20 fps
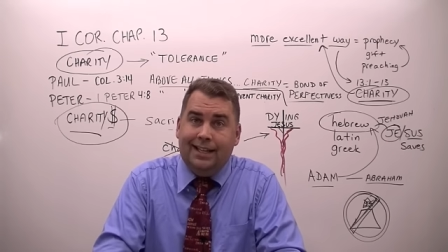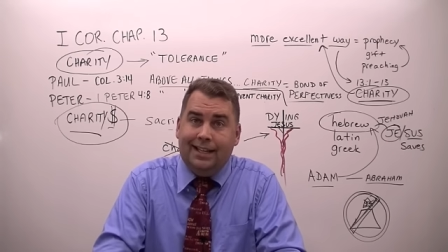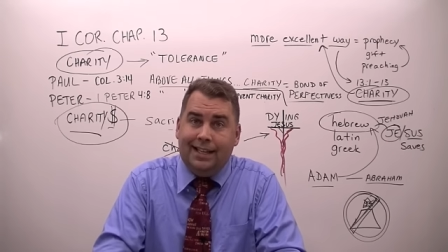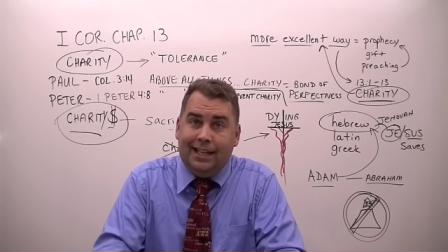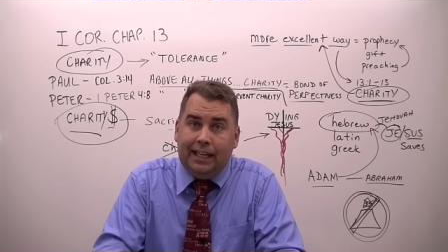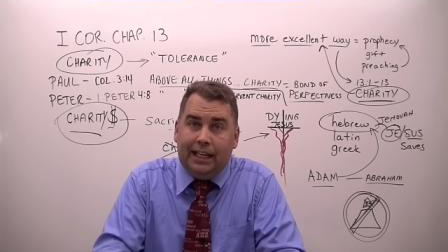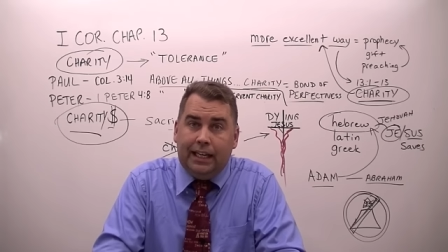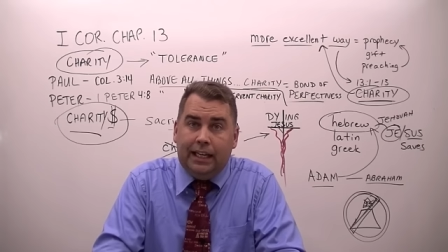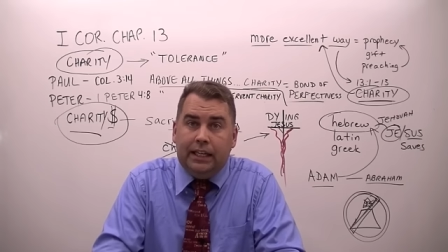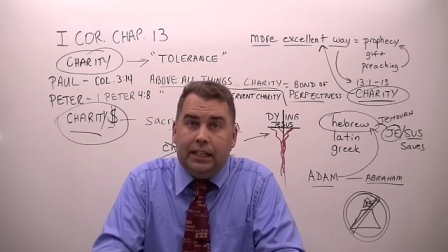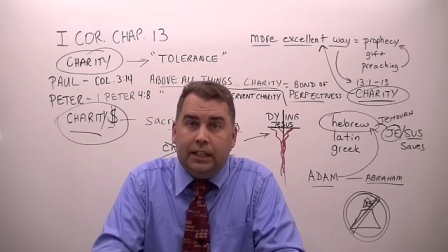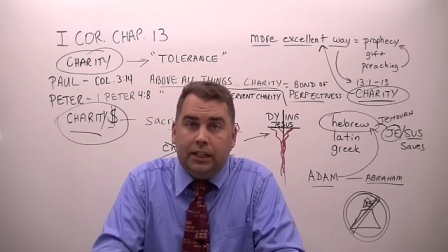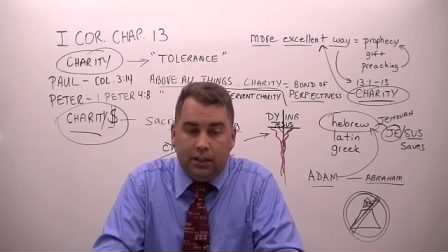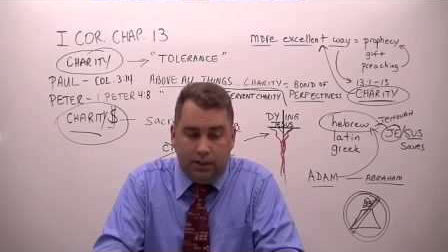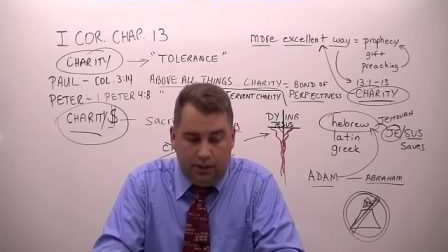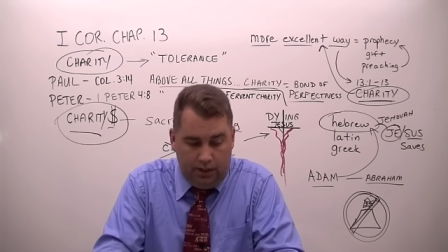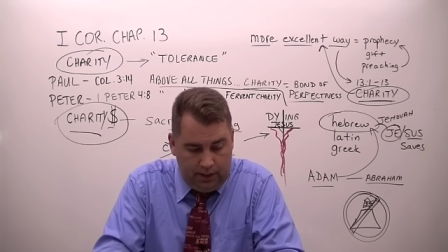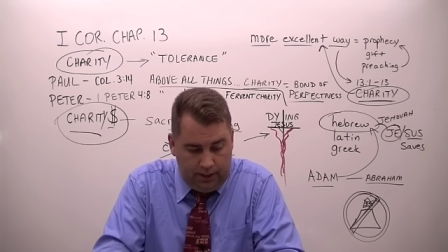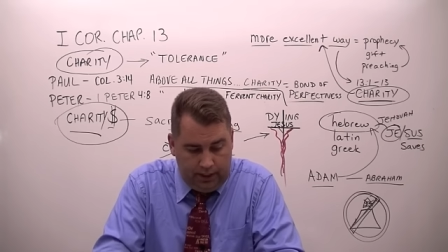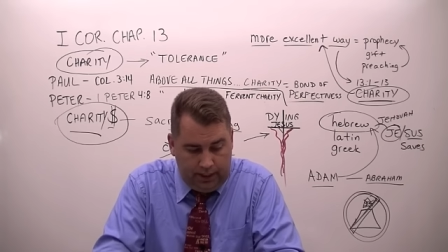indignant
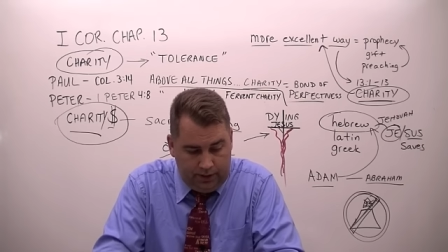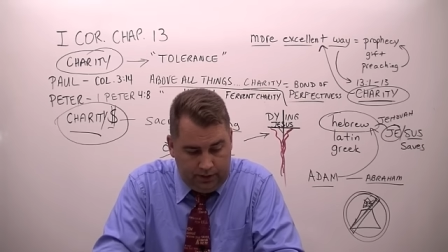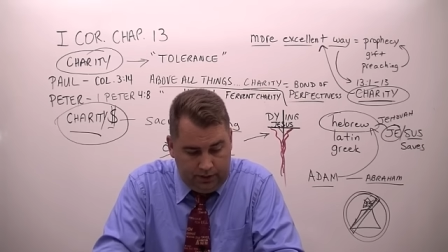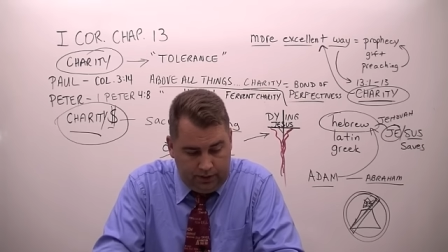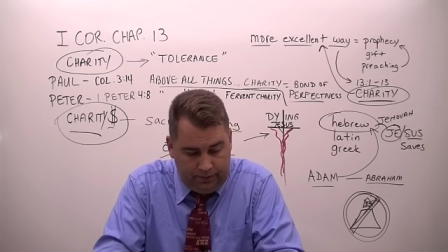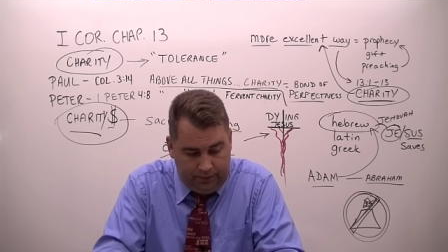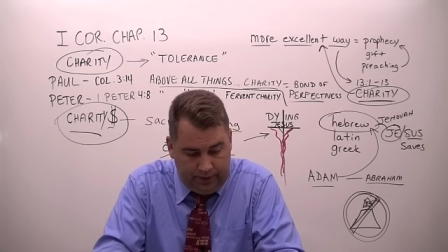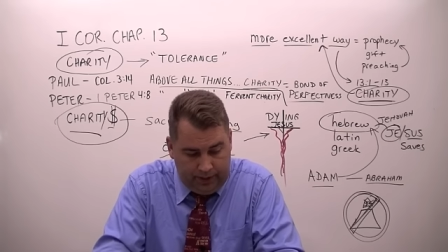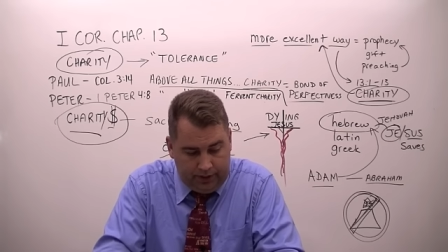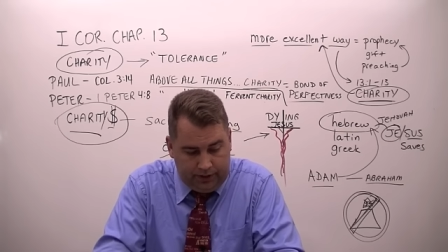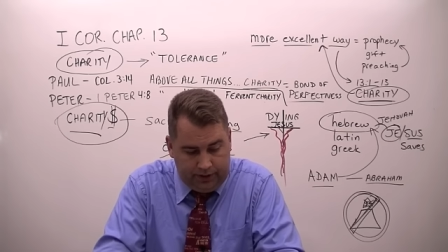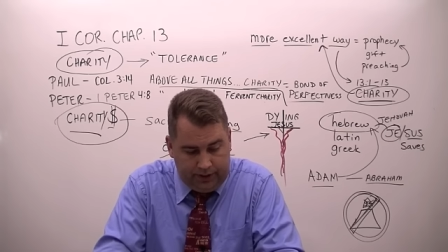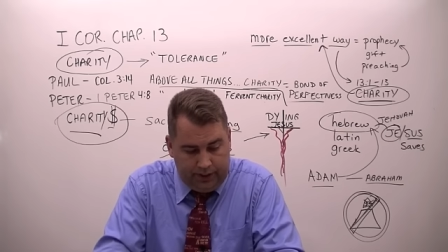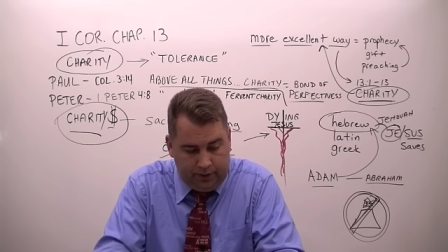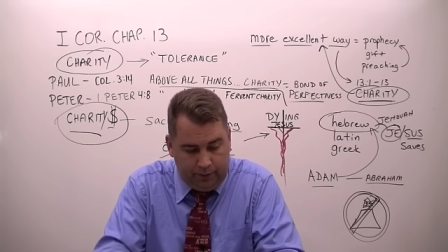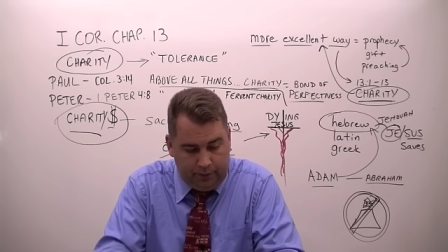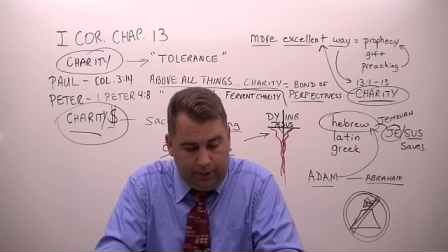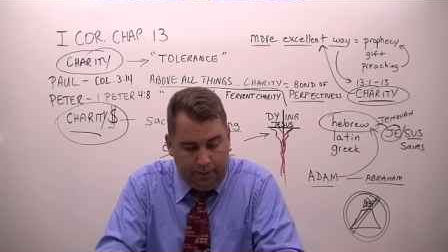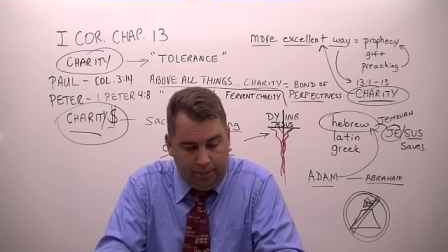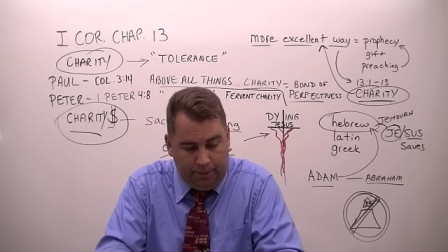against the
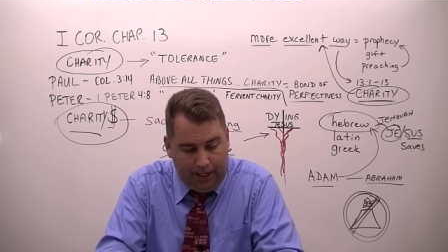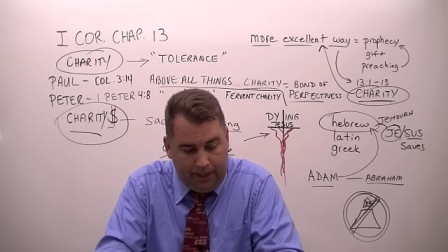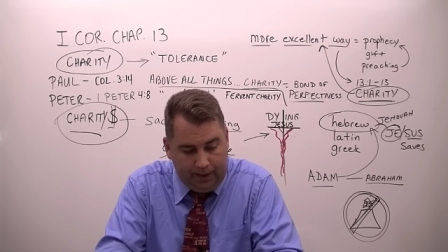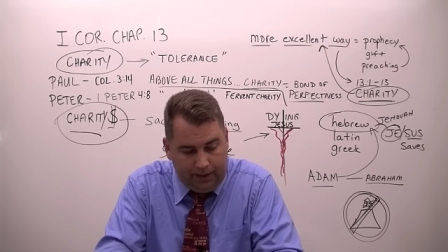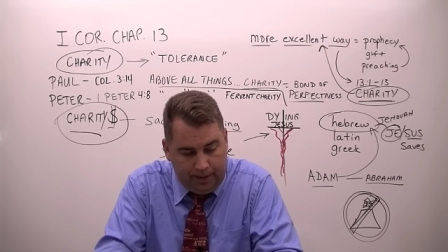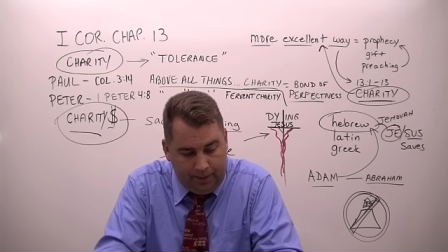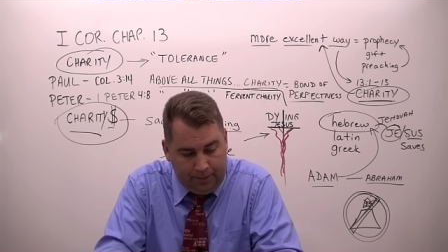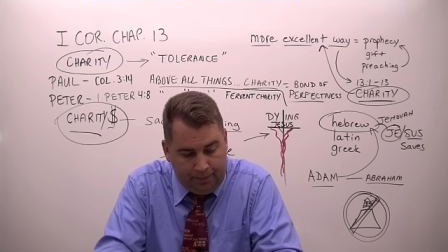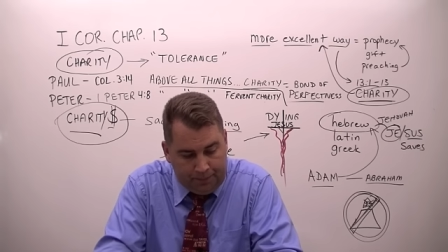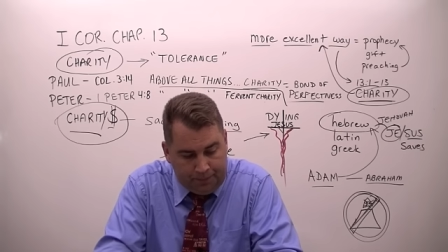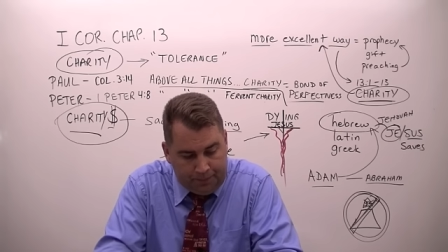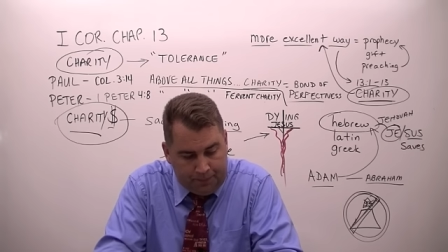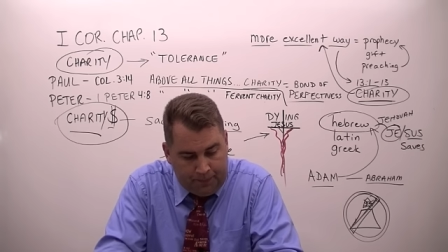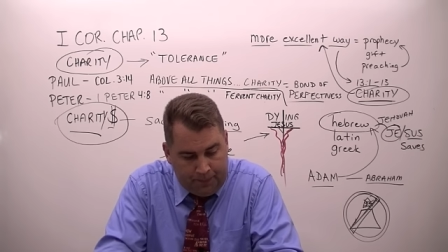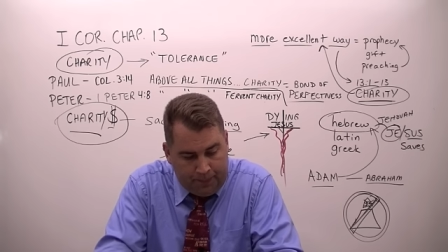Pharisees when he beat them,